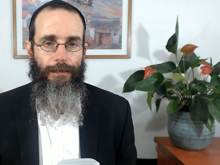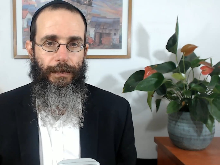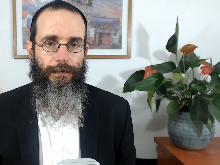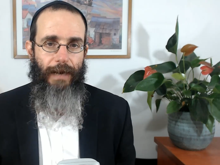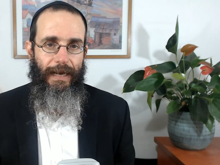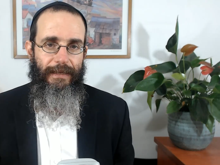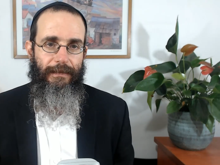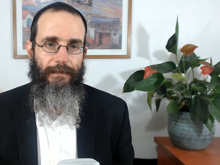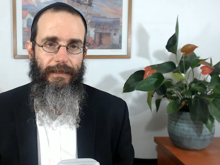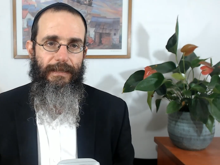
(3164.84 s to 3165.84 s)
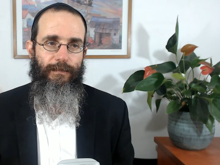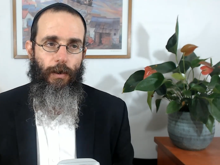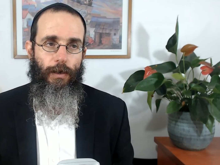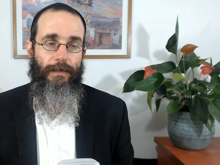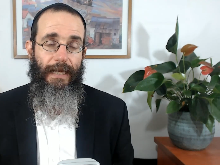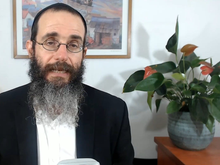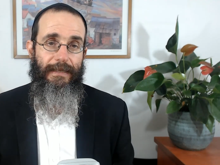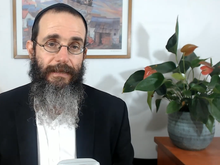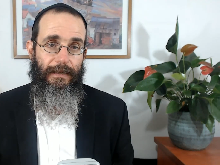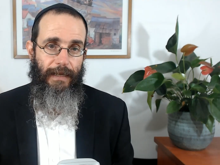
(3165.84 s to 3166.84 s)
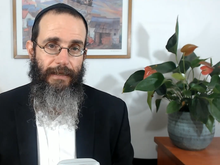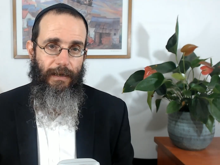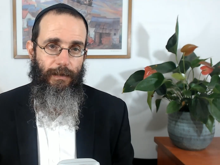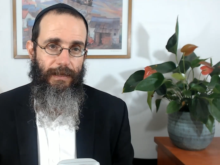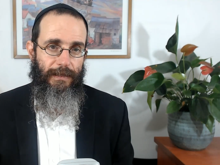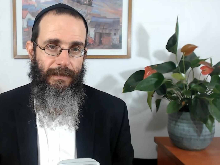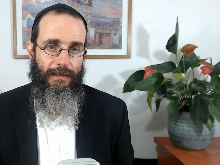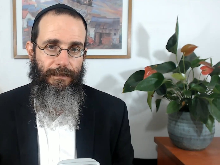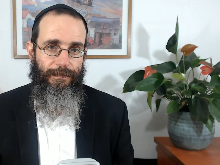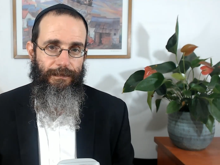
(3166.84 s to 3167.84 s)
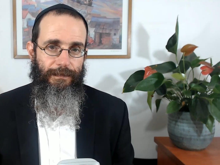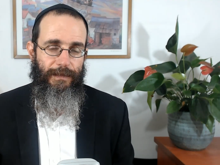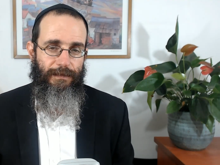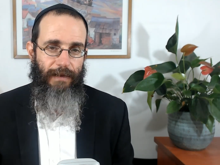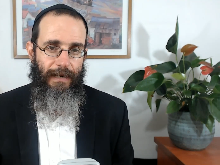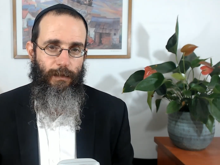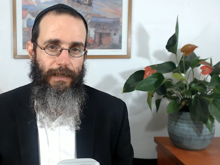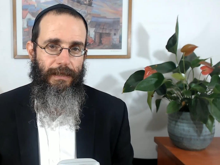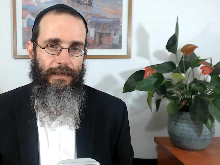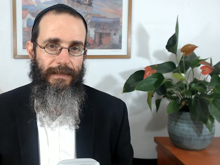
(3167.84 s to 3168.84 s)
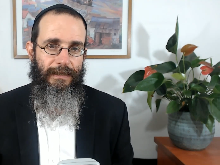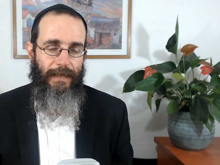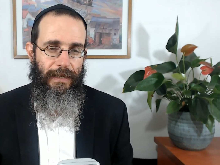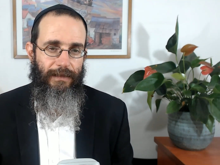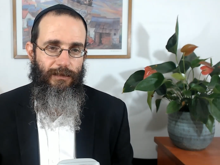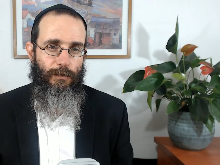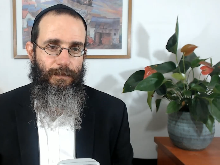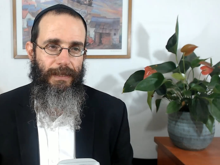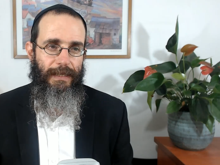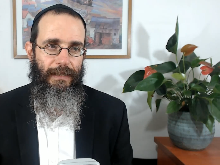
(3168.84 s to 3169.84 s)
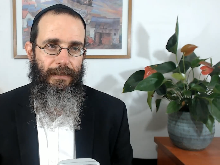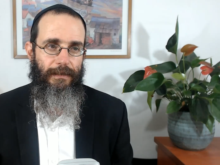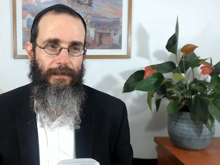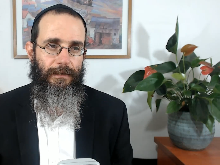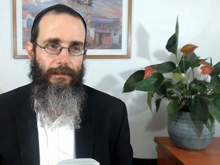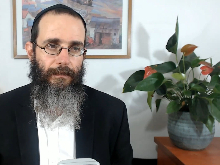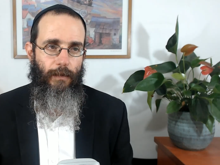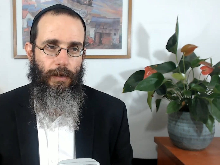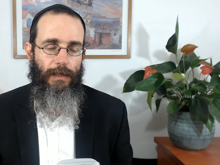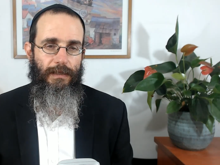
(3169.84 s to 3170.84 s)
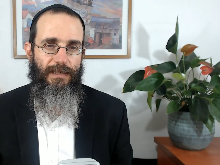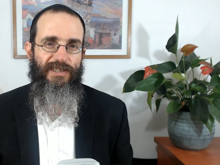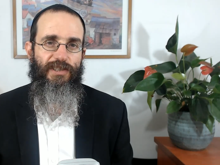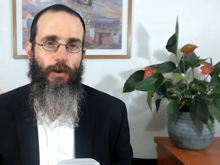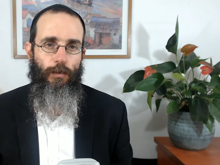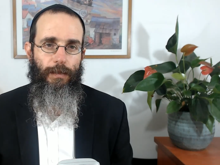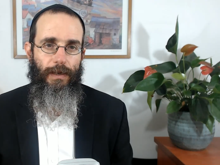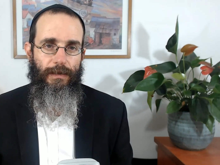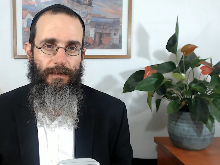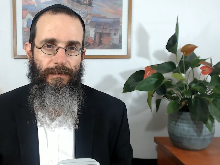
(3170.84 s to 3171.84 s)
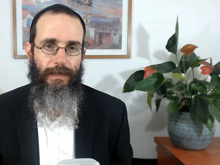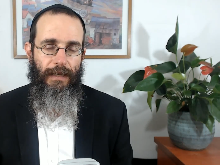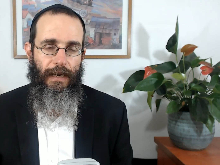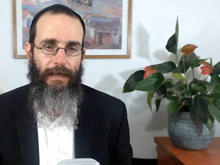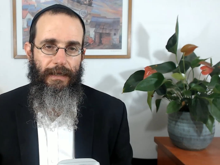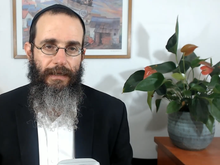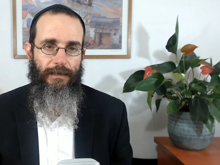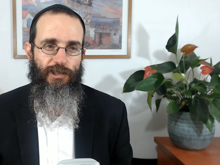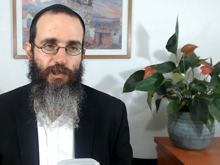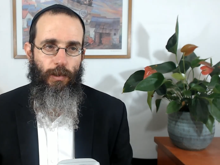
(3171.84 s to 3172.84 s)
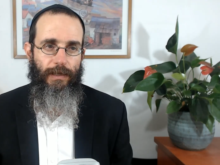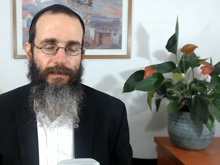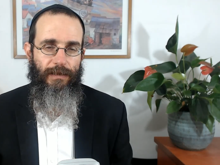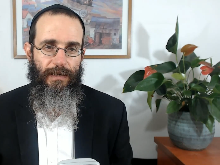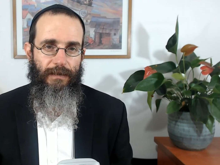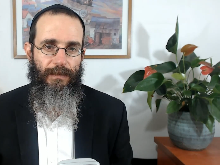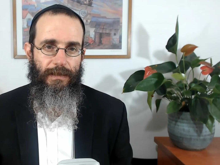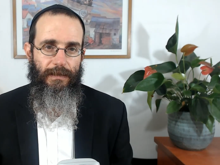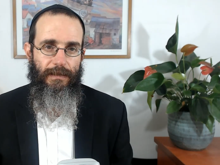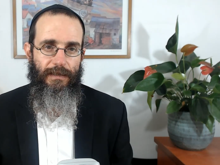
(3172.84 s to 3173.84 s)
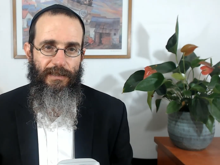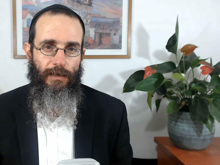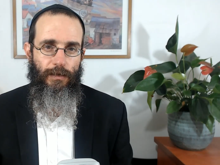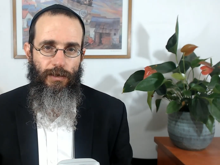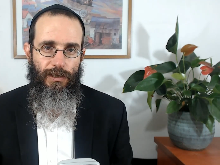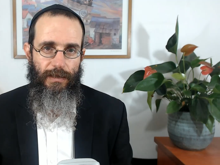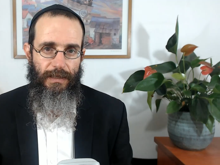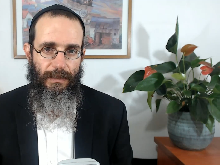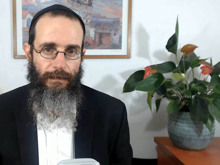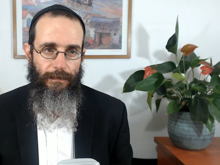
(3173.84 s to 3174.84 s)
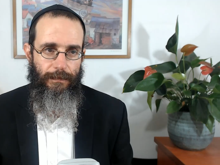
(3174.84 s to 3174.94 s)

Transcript: The right is more realistic. That's how it is. Right-wingers tend to be more sober regarding short-term solutions.